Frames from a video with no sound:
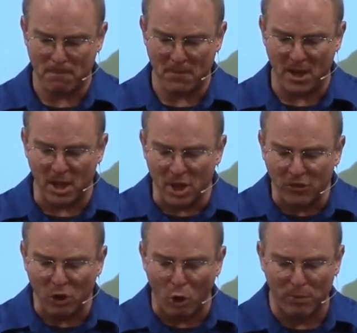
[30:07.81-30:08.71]
In
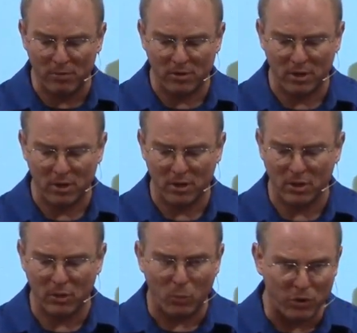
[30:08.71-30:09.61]
this hope,
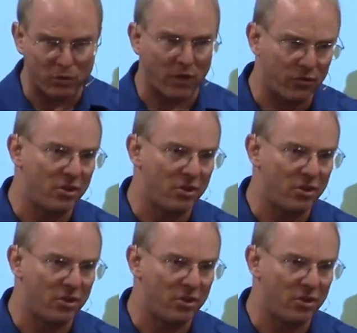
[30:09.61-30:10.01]
we trust